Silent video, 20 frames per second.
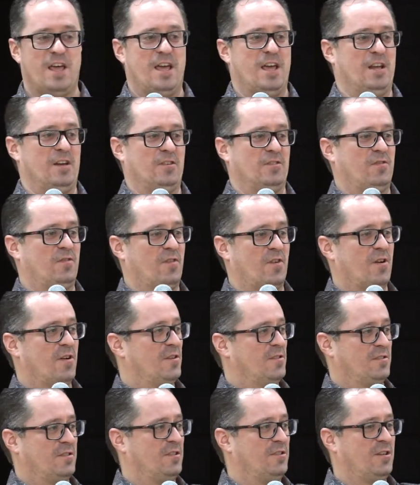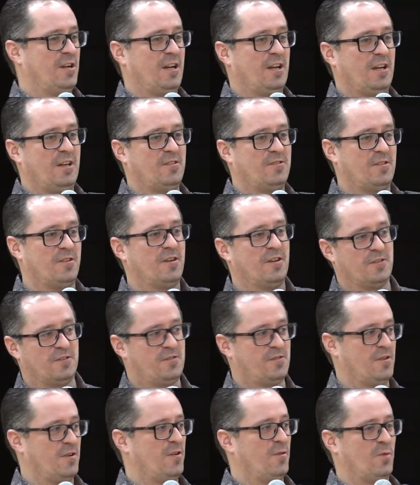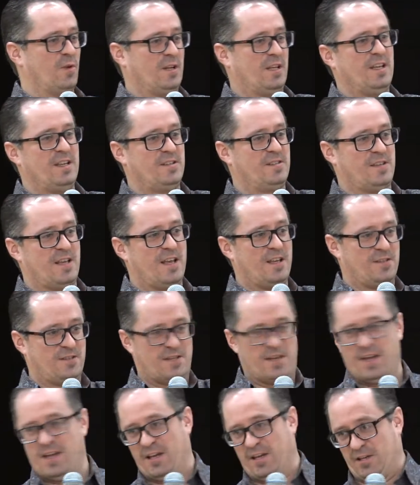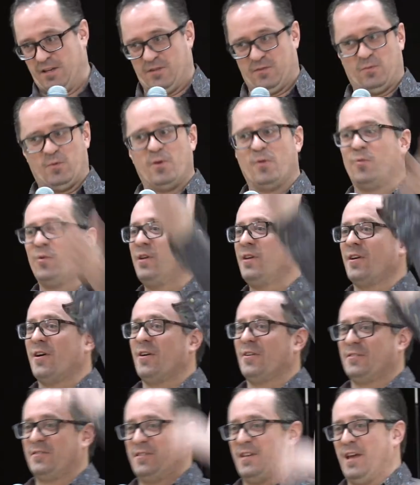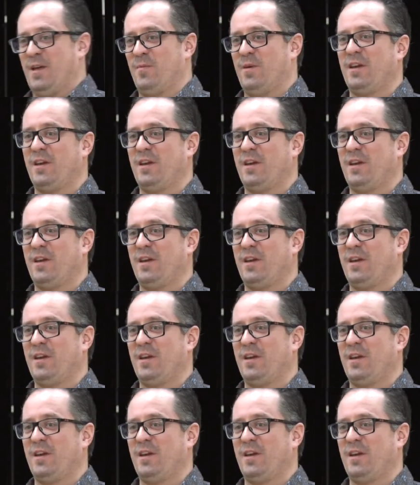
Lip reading: And as far as the Chinese are concerned, what he says is what we all say,